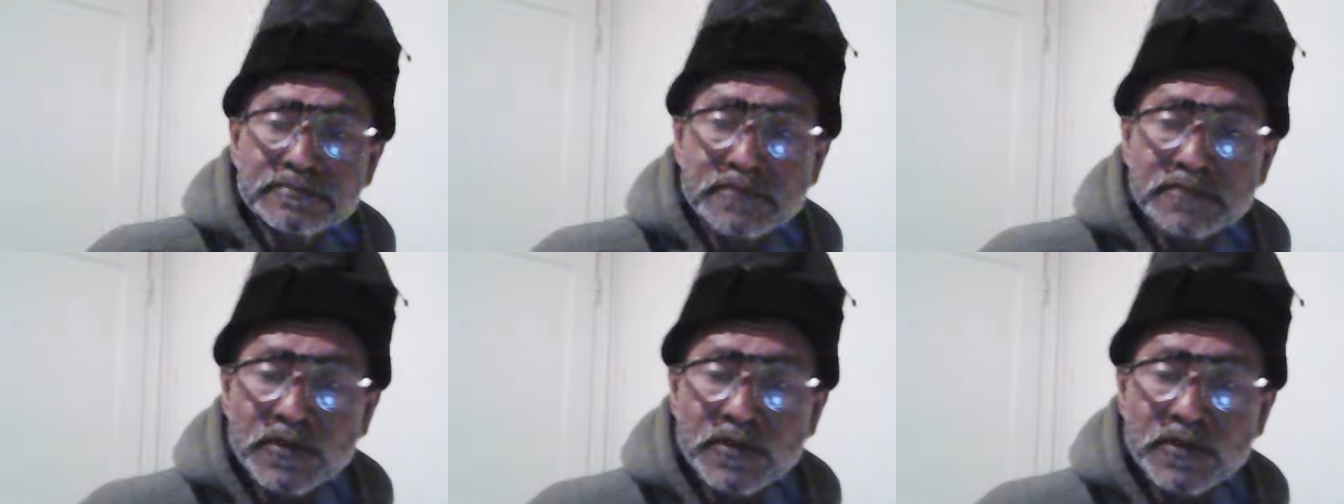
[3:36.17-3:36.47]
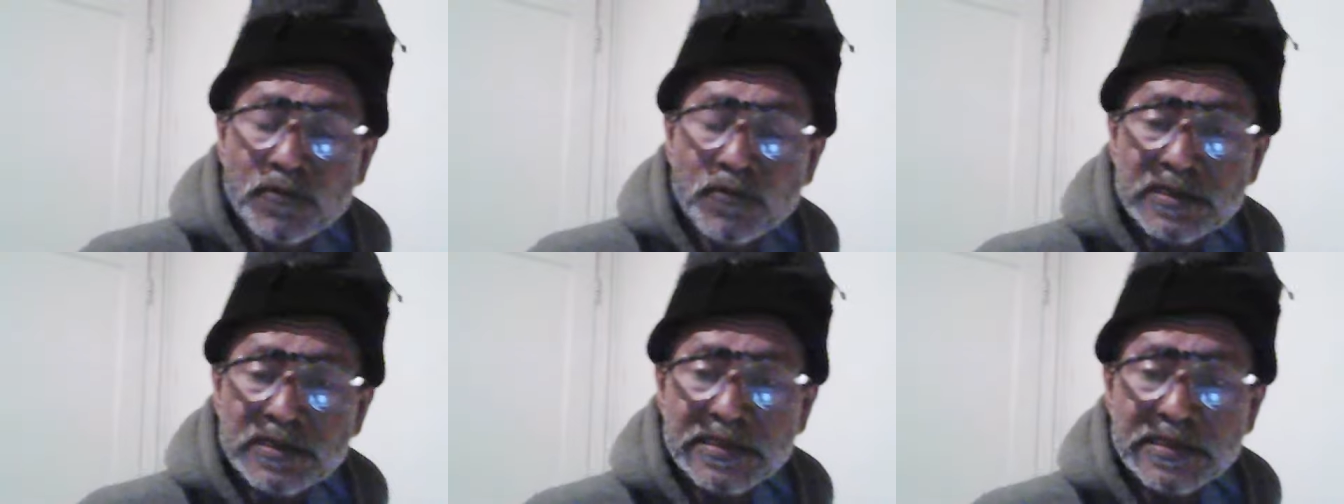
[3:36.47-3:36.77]

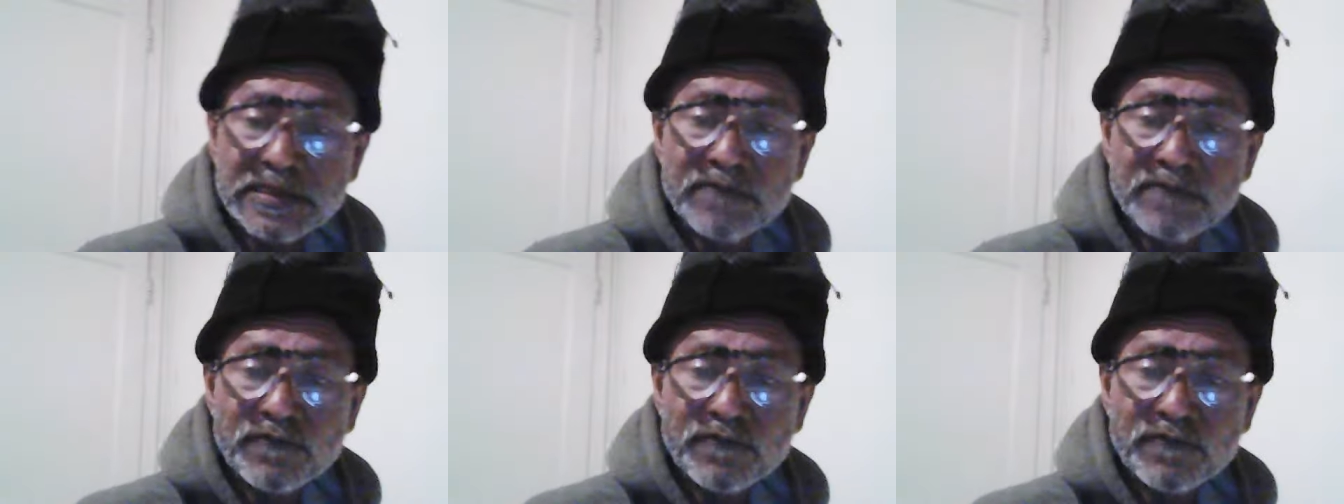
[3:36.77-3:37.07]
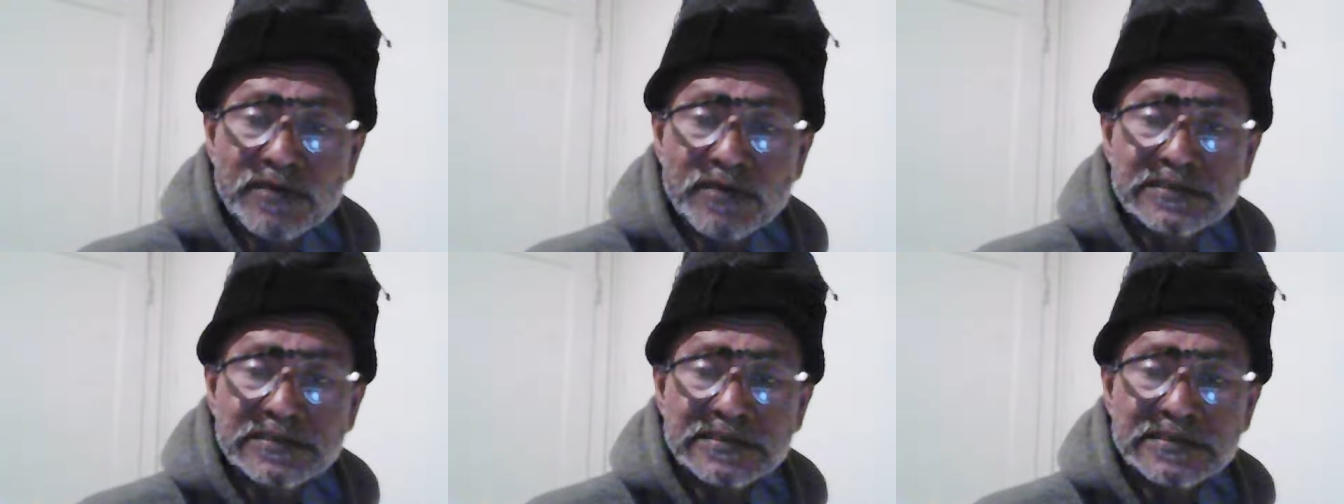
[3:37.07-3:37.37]
What came first,
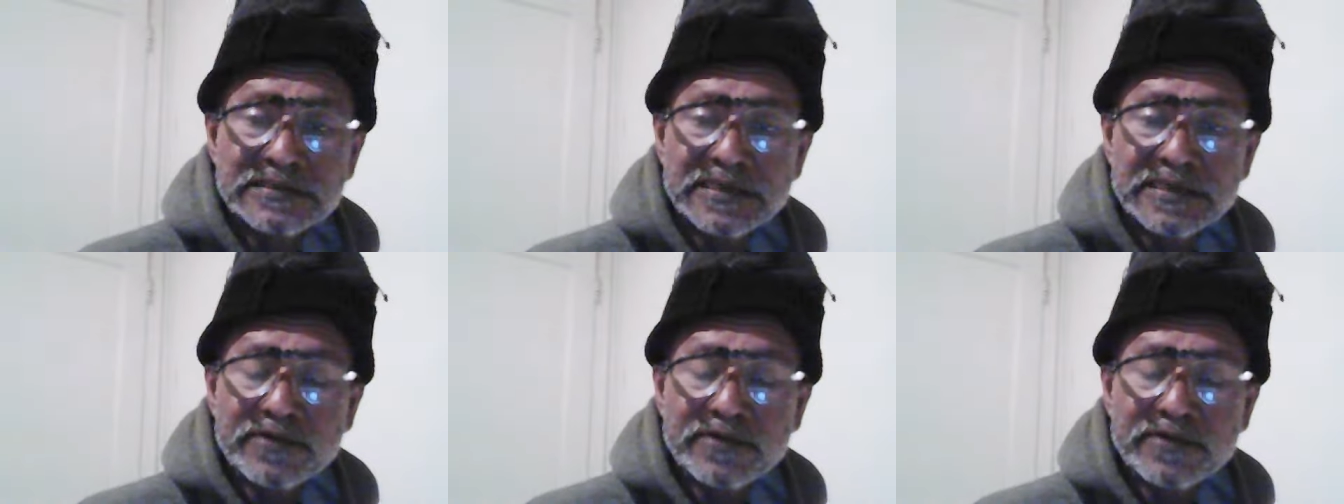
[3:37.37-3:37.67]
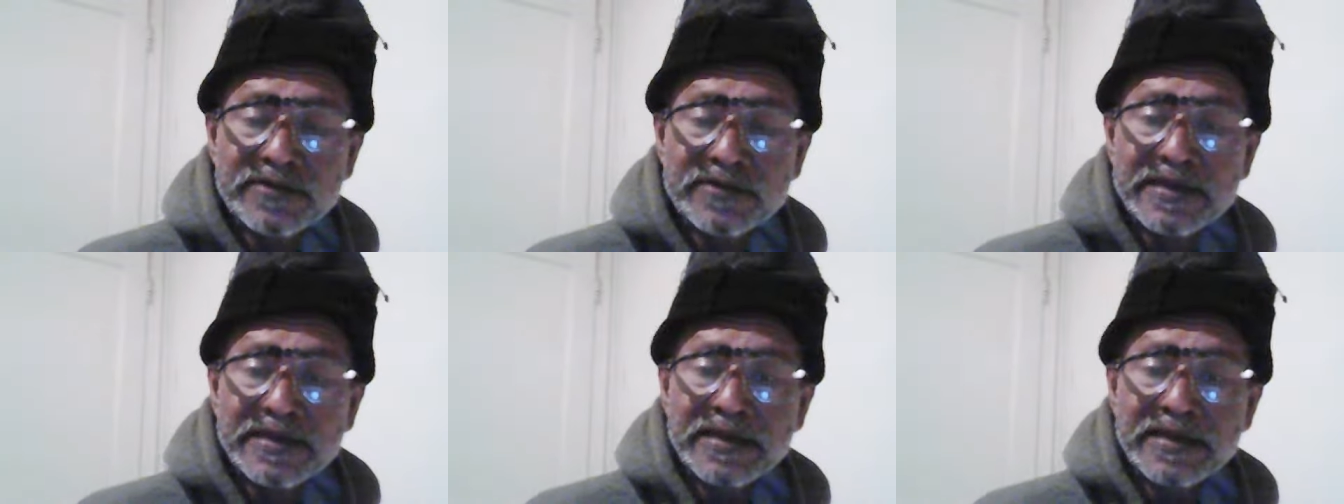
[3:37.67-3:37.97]
the chicken or the
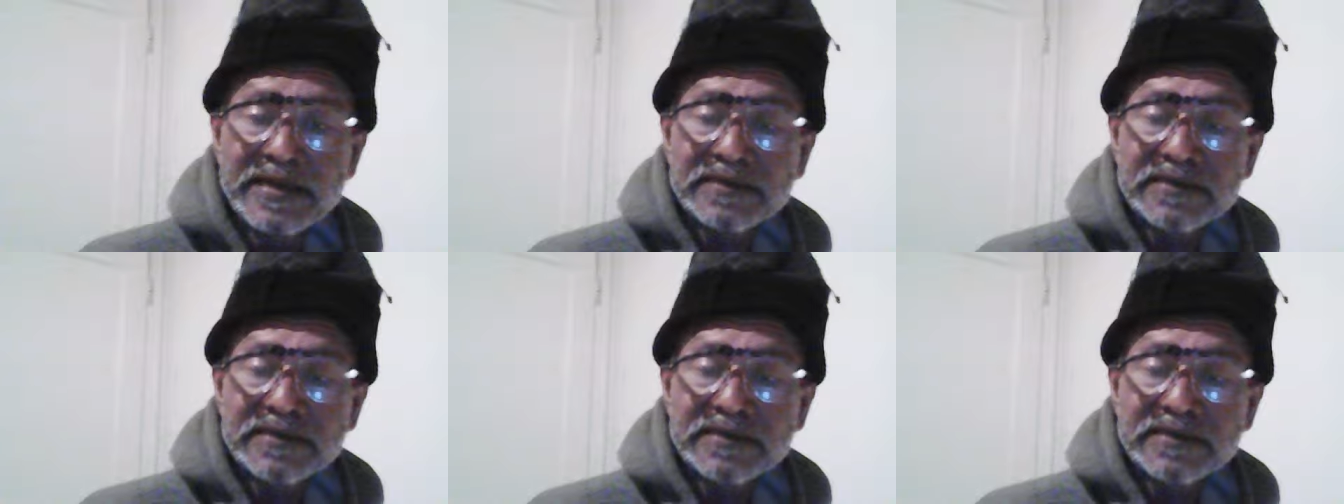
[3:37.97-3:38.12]
egg?